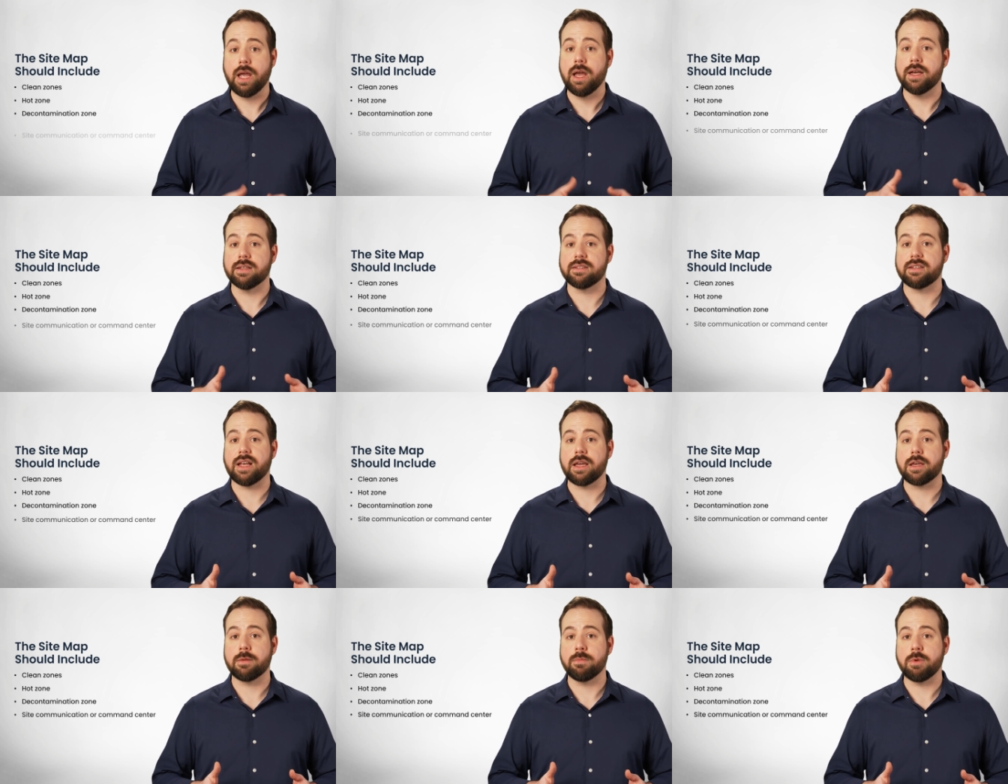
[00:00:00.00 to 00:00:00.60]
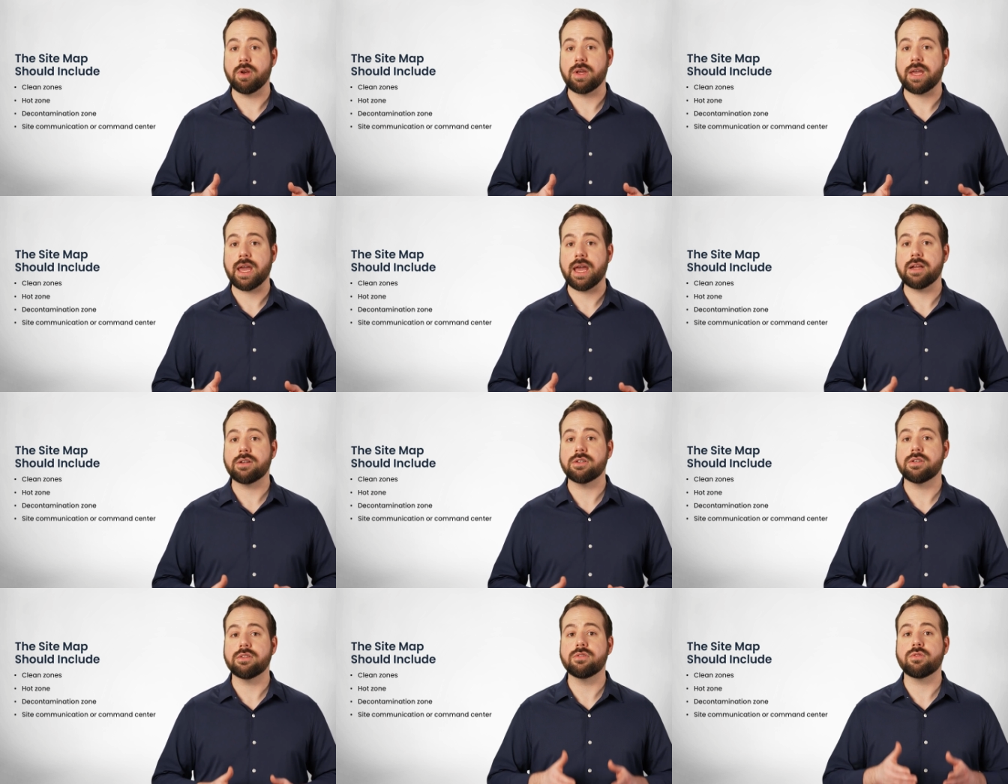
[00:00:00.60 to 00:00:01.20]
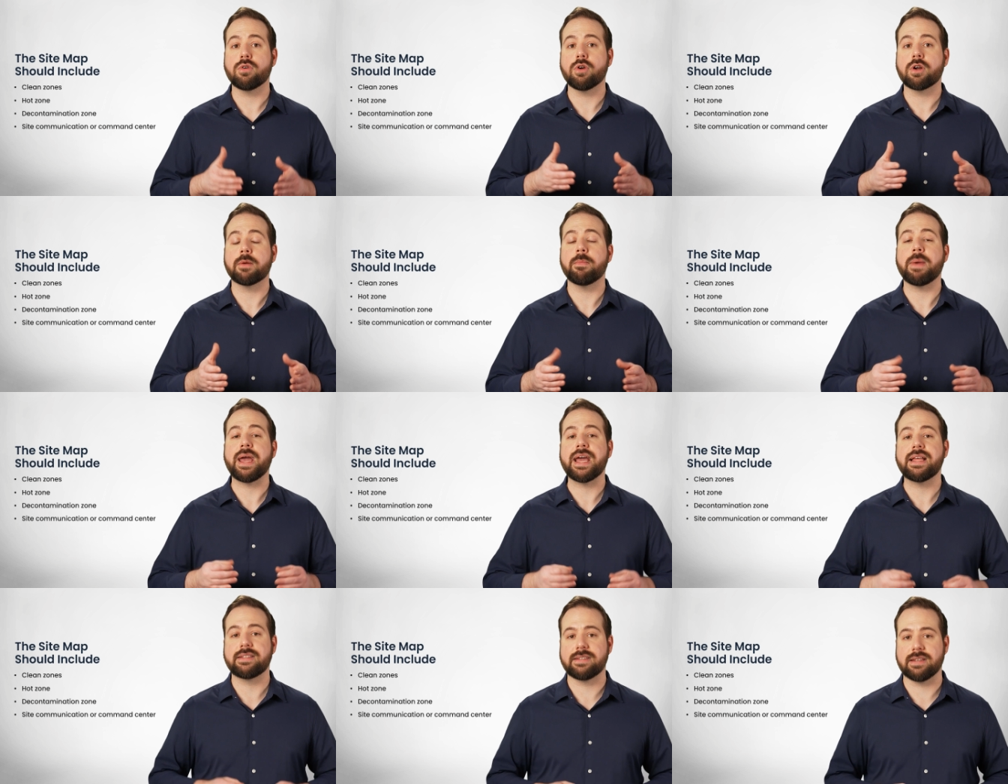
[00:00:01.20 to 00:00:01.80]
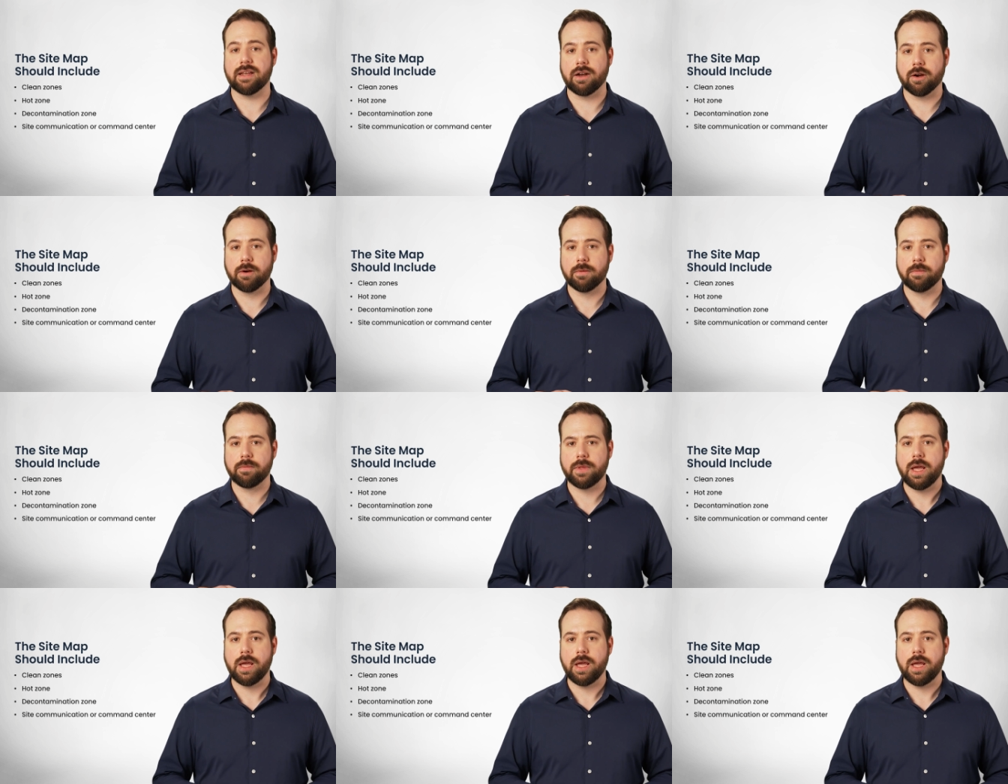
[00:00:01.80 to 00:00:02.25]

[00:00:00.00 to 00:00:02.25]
The site communications or command center,